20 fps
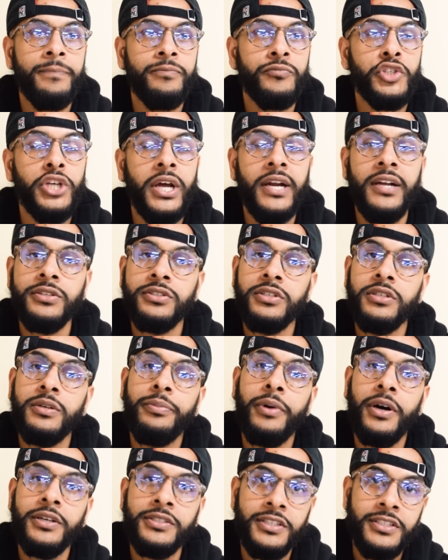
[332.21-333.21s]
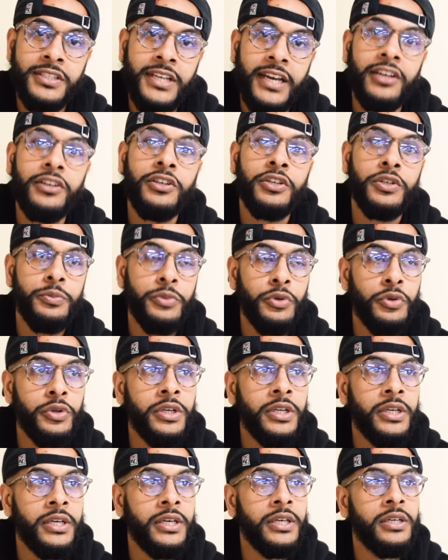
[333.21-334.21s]
Shout outs to the Boston Tech
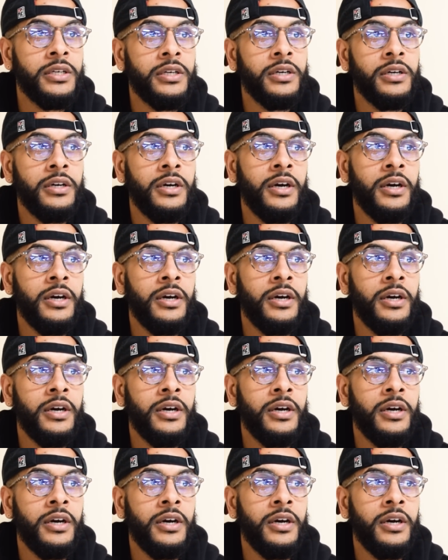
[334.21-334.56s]
community